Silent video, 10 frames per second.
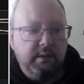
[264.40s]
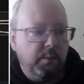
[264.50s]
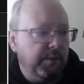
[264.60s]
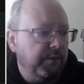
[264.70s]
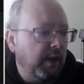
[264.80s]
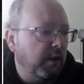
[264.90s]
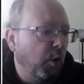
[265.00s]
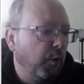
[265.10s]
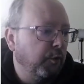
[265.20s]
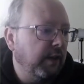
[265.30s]
We've got
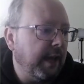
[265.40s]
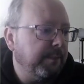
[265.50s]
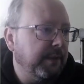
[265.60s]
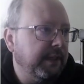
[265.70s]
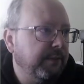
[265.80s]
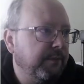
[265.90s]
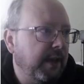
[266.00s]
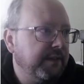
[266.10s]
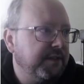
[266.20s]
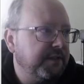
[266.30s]
overlapping
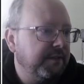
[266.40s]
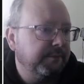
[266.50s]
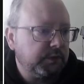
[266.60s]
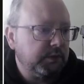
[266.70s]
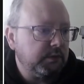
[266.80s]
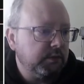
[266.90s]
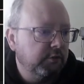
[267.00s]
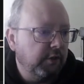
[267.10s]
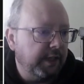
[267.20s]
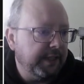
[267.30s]
events
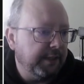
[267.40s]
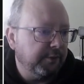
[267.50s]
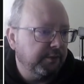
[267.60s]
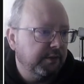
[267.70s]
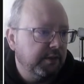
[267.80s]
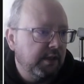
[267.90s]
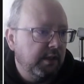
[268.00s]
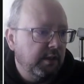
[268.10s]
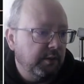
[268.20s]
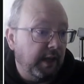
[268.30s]
right here.
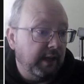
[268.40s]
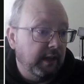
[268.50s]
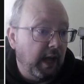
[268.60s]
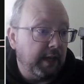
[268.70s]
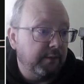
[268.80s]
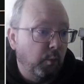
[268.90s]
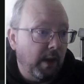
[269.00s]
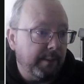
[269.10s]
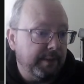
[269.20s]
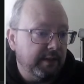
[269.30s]
We've got a lot of
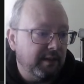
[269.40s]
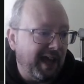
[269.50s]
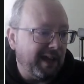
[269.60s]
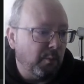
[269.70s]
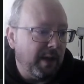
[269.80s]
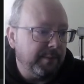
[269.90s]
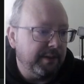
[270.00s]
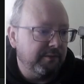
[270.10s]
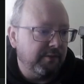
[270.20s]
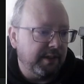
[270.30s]
webbing,
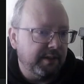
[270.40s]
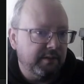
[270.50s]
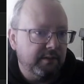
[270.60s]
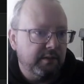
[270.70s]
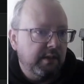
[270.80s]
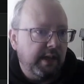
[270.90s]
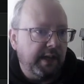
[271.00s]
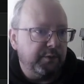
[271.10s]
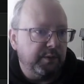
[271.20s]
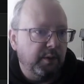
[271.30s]
right?
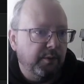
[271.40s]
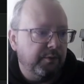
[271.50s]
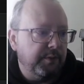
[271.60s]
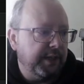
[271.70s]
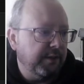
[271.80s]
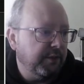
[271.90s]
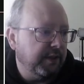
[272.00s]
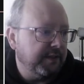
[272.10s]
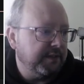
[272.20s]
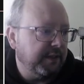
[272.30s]
As we go through here, you're
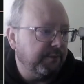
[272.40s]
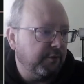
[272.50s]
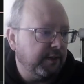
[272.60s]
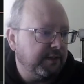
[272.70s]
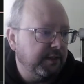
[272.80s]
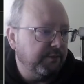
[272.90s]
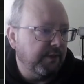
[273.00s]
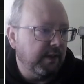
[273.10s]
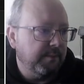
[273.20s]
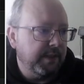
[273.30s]
going to see Phyrexian
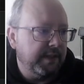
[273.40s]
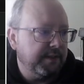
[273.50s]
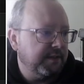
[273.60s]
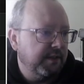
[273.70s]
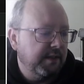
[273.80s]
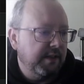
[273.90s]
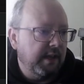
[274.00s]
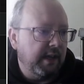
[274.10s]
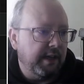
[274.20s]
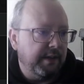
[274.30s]
development.
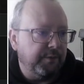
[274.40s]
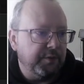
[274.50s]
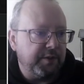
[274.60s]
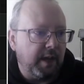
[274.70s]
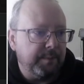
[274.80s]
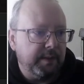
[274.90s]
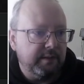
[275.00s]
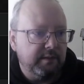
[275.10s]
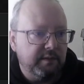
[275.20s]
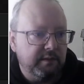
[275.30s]
If you stop
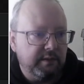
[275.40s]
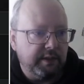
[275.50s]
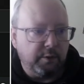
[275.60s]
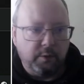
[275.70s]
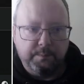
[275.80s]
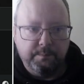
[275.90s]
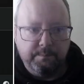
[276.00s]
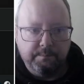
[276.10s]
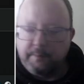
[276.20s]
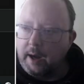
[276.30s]
it, it'll
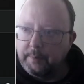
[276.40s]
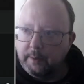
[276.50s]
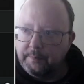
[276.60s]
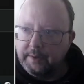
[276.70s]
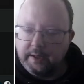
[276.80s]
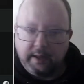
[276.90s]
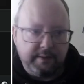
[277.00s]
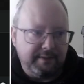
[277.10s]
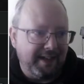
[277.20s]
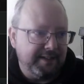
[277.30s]
pop up the
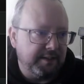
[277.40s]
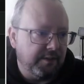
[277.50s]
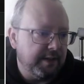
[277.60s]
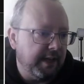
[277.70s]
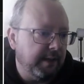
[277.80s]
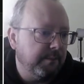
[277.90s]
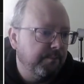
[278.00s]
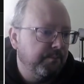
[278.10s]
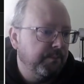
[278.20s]
dates and the name.